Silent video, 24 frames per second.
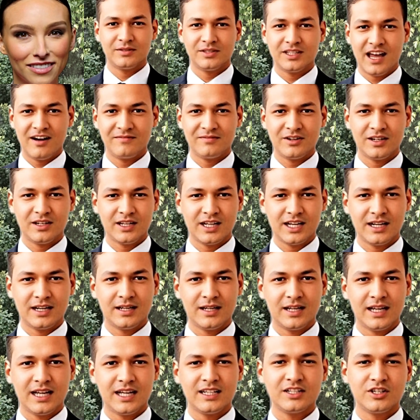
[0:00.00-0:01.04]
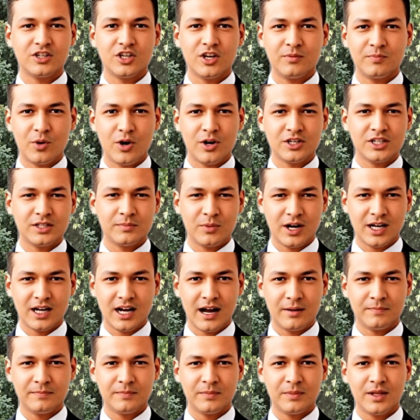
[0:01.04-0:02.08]
Definitely. It's a good point to bring
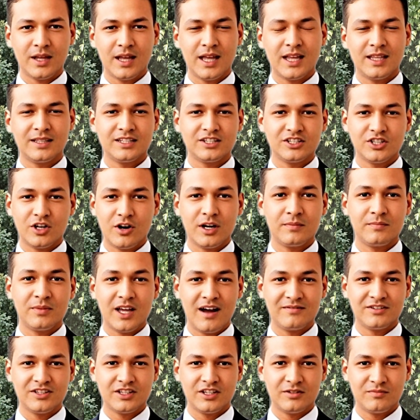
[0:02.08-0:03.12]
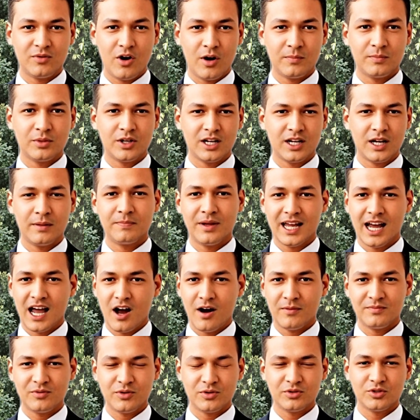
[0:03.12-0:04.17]
up. The sodium deficit formula can be a
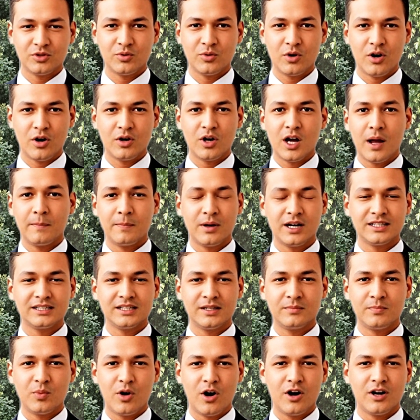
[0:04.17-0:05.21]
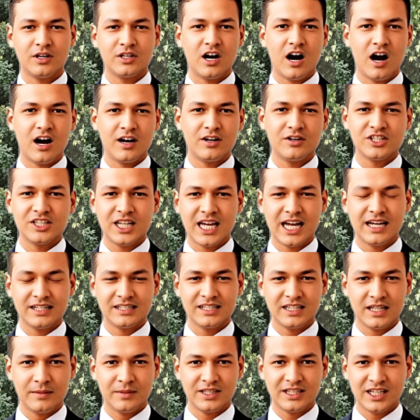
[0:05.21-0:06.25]
helpful tool, but it's important to understand
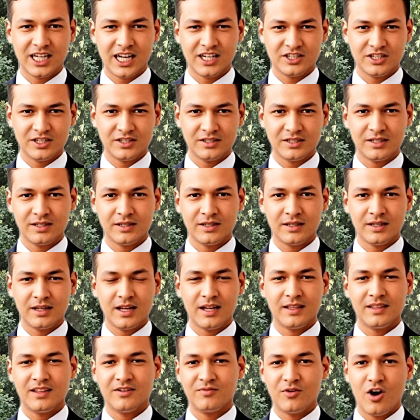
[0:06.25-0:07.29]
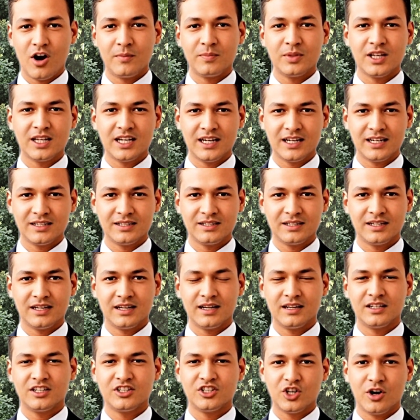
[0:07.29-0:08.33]
its limitations. The formula is
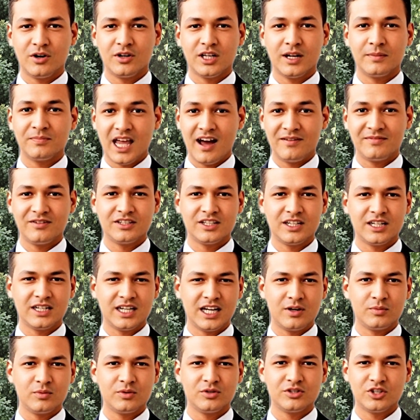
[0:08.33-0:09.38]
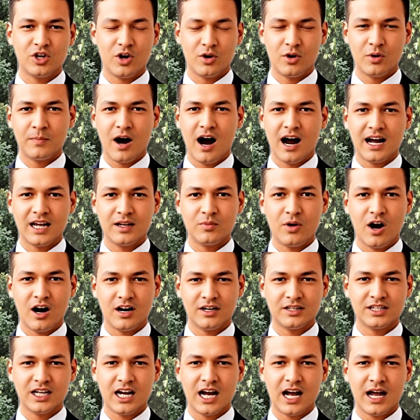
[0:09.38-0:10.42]
sodium deficit equals total body water
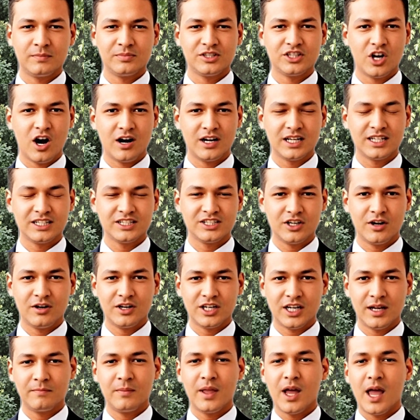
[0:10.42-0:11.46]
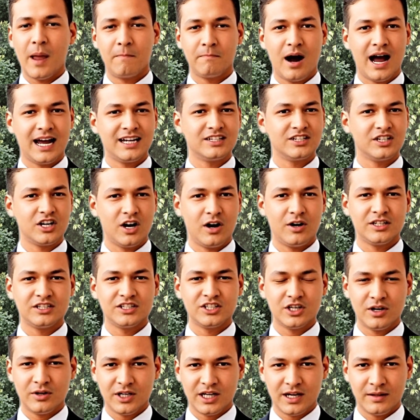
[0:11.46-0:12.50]
times target sodium minus current
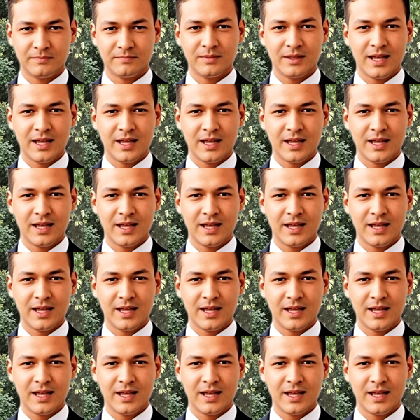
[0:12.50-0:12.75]
sodium.